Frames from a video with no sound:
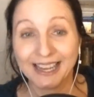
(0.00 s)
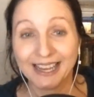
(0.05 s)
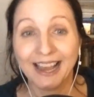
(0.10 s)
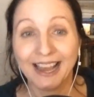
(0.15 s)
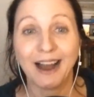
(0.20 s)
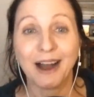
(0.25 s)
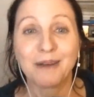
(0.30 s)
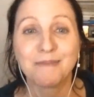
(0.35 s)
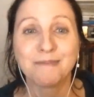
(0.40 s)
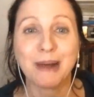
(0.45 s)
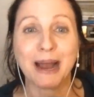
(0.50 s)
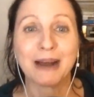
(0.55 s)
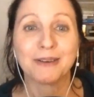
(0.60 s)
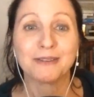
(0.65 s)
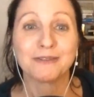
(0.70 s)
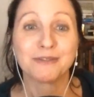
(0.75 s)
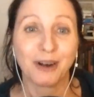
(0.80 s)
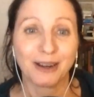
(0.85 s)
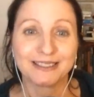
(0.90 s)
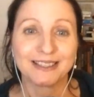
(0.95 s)

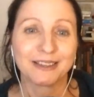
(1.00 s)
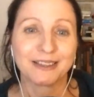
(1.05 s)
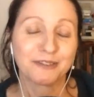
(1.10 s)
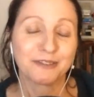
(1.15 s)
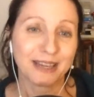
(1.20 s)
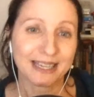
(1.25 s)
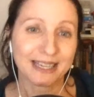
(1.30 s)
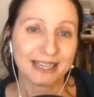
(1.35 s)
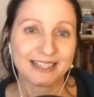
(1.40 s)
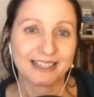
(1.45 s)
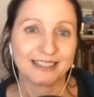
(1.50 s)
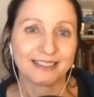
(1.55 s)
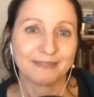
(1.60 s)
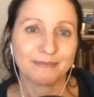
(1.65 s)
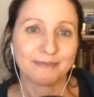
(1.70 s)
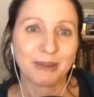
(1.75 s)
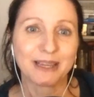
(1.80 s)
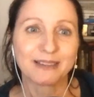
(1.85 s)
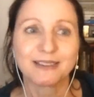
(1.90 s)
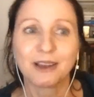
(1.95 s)
about writing
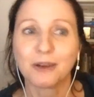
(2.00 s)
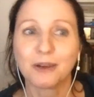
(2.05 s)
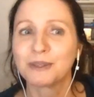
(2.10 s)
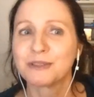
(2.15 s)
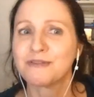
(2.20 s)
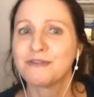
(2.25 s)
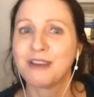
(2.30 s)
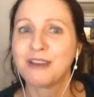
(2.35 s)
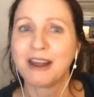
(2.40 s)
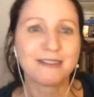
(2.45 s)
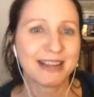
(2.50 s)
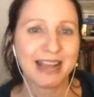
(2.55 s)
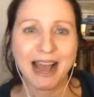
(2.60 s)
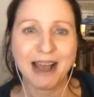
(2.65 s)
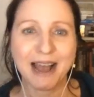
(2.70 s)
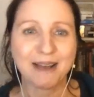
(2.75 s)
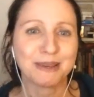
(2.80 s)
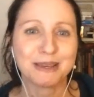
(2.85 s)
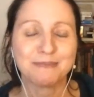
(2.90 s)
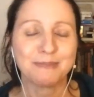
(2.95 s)
fiction because I was very
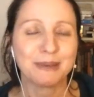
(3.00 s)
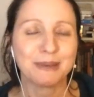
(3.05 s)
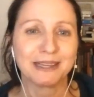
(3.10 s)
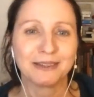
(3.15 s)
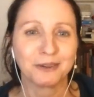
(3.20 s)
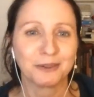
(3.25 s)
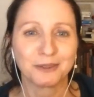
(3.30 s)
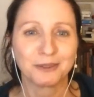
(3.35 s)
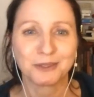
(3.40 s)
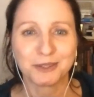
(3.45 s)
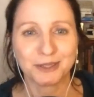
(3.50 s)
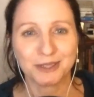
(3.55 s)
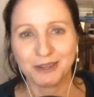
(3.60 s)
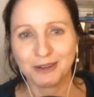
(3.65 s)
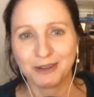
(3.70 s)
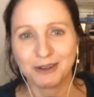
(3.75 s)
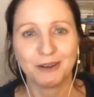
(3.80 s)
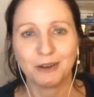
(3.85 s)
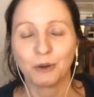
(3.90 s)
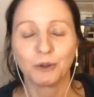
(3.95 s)
happy being an
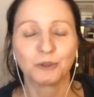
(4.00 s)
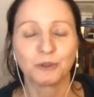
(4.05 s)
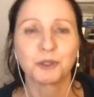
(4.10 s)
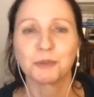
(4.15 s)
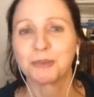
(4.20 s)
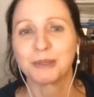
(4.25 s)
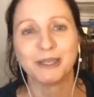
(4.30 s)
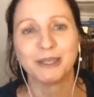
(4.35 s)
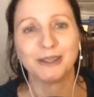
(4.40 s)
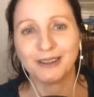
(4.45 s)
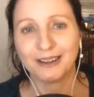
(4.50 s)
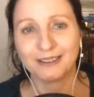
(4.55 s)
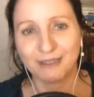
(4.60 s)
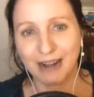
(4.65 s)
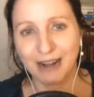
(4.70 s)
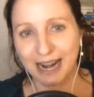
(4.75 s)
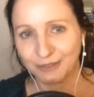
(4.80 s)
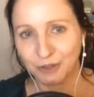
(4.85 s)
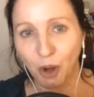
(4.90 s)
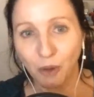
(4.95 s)
entrepreneur, entrepreneur
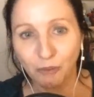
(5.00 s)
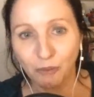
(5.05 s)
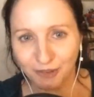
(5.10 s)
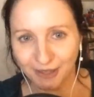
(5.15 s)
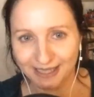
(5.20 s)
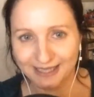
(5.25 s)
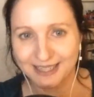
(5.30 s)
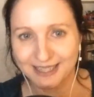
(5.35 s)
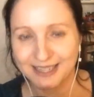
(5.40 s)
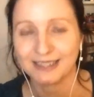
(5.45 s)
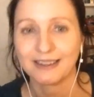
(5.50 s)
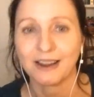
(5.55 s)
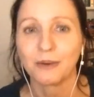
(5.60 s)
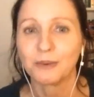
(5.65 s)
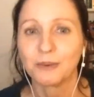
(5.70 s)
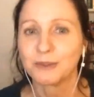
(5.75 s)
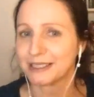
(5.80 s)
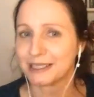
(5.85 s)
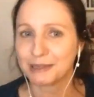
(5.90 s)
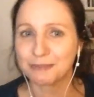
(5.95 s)
around nonfiction. I
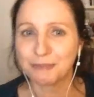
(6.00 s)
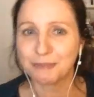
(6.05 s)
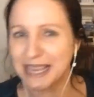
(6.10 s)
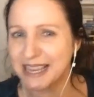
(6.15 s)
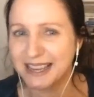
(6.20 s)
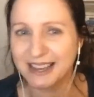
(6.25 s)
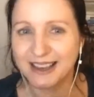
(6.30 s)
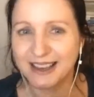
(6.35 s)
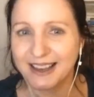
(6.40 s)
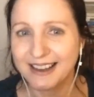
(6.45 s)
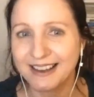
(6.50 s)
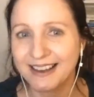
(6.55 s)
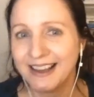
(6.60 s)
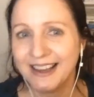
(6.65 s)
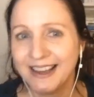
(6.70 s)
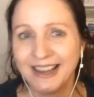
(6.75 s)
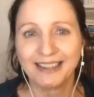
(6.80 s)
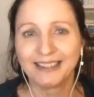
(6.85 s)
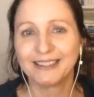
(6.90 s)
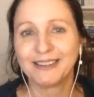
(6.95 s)
was a speaker,
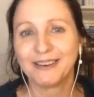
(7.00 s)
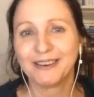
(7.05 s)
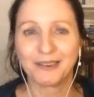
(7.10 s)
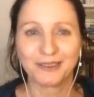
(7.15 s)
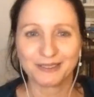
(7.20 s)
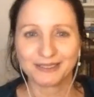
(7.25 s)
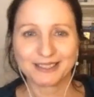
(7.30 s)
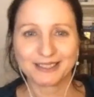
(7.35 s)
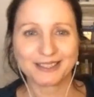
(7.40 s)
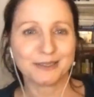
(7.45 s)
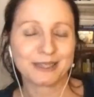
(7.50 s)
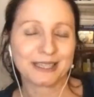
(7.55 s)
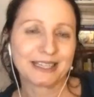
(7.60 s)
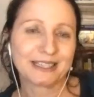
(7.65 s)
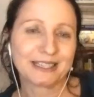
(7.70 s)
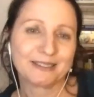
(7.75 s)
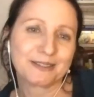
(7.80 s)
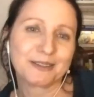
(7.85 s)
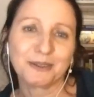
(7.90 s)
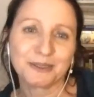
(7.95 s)
you know, I was doing
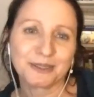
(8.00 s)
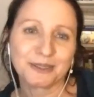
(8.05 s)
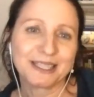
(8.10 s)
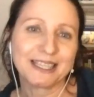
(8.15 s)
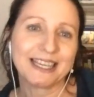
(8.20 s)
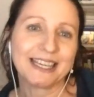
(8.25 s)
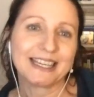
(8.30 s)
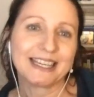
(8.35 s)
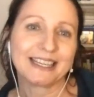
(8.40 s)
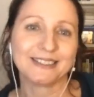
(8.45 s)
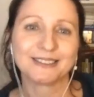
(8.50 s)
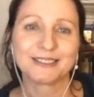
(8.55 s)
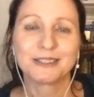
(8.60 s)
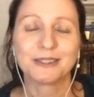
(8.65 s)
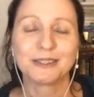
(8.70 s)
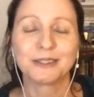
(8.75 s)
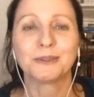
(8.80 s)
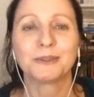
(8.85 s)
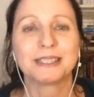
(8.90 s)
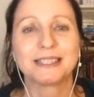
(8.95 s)
consulting I was
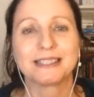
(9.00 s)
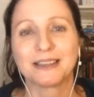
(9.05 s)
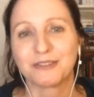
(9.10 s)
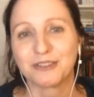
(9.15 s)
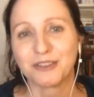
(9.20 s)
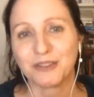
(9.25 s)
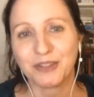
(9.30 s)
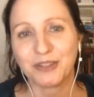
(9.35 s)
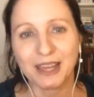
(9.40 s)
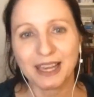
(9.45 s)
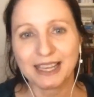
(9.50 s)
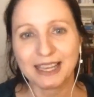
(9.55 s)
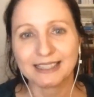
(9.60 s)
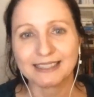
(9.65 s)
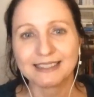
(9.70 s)
doing all these different things,